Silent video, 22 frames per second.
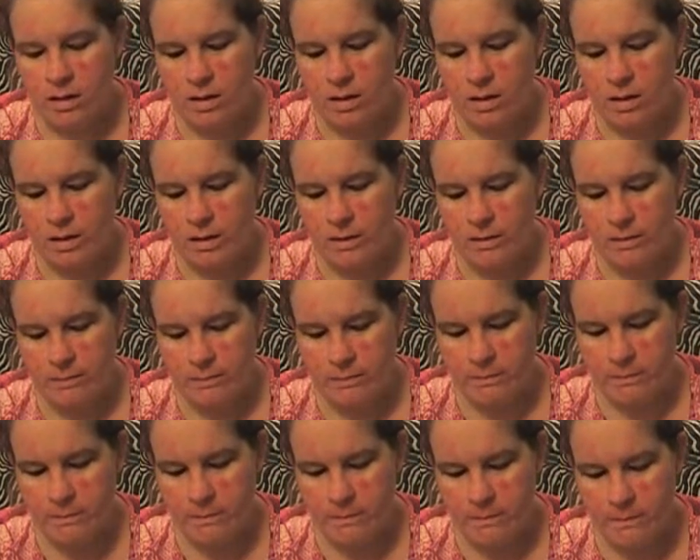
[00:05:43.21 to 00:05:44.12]
Um,
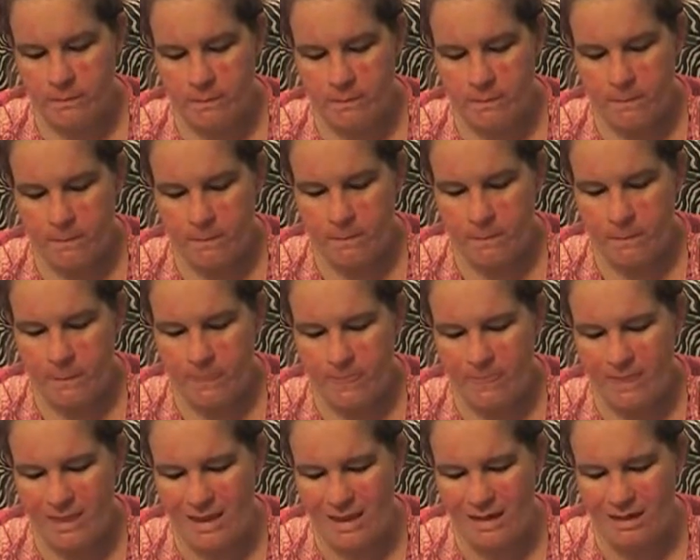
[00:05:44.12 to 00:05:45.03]

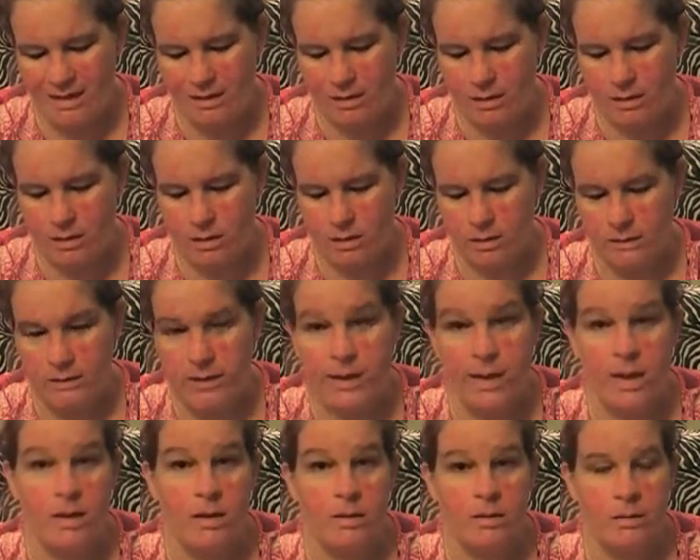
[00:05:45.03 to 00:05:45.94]
ugh, I can
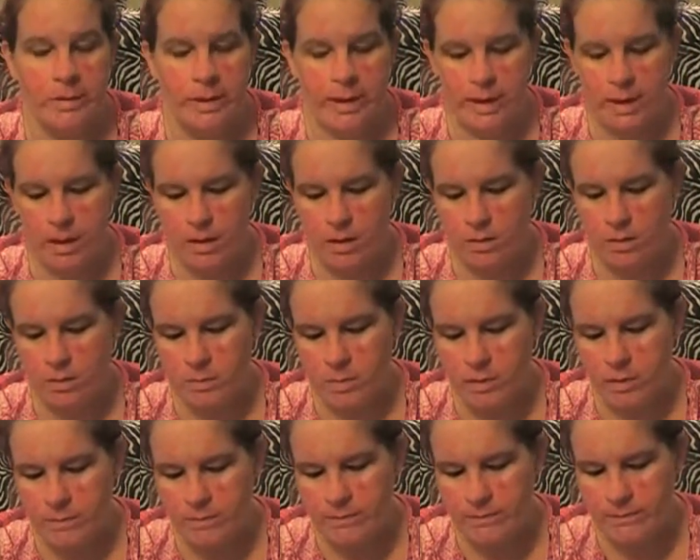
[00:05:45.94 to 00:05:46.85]
get the little baggie
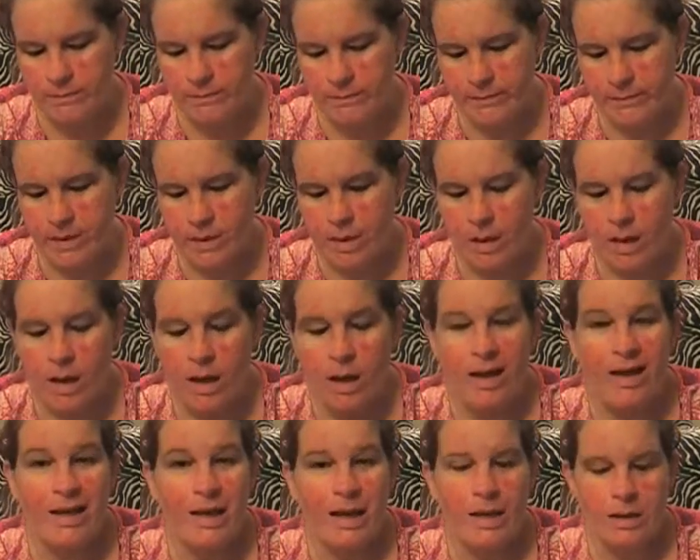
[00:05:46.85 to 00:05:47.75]
open.
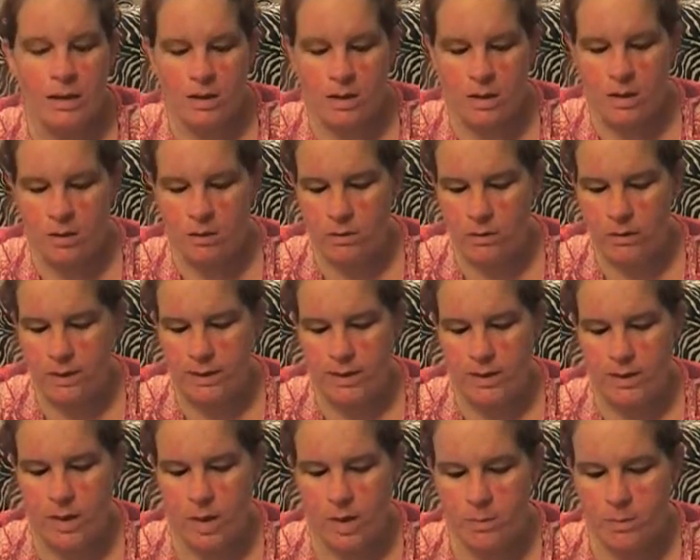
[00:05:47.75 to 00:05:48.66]
I got these cute little things.
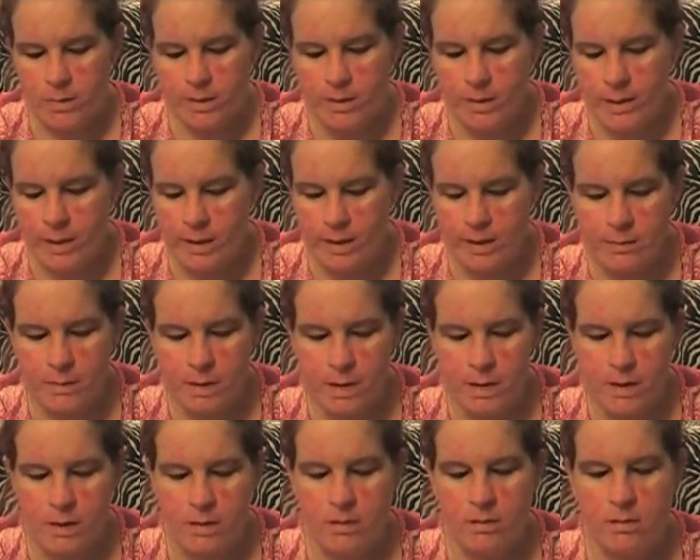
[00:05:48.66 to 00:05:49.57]
I was hoping they would come
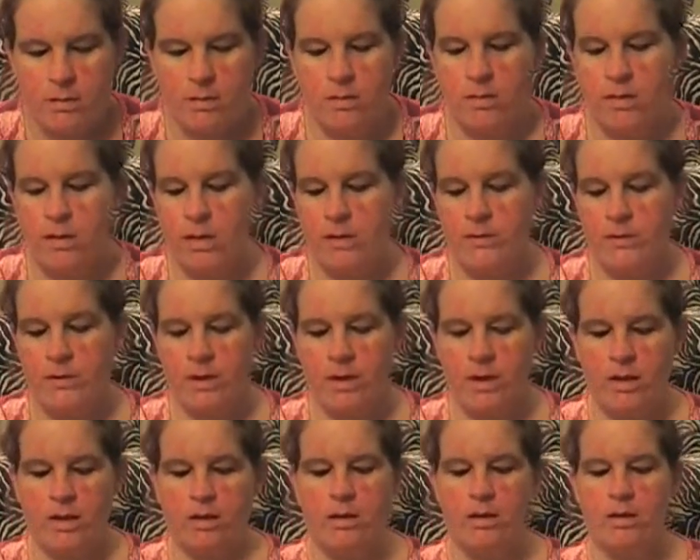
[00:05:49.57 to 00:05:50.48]
in different
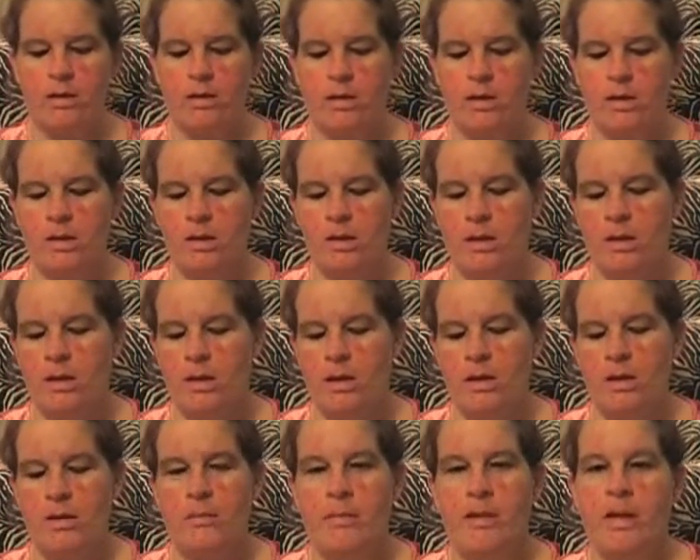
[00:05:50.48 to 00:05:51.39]
colors,
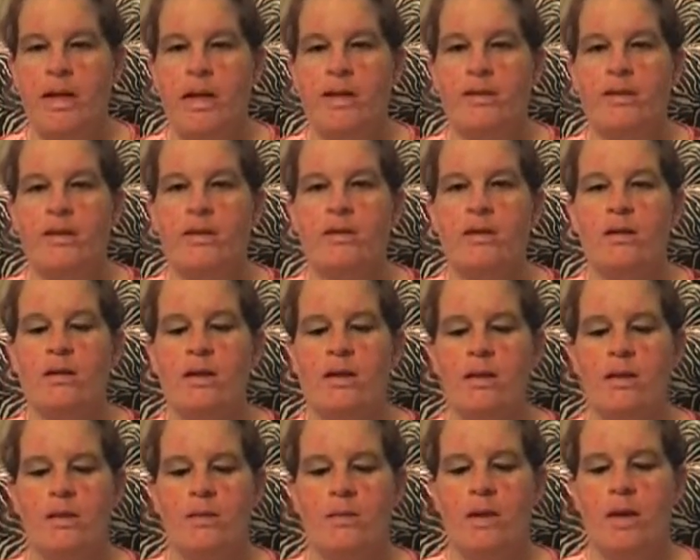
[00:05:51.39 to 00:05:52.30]
but I got these on
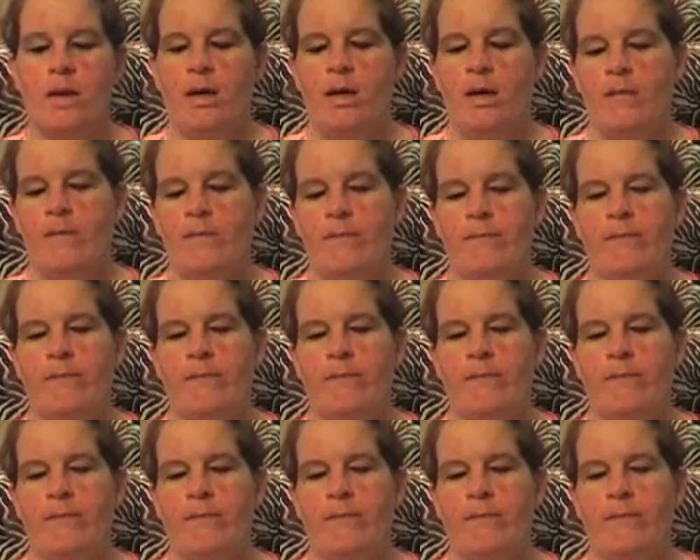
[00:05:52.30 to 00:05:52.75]
eBay.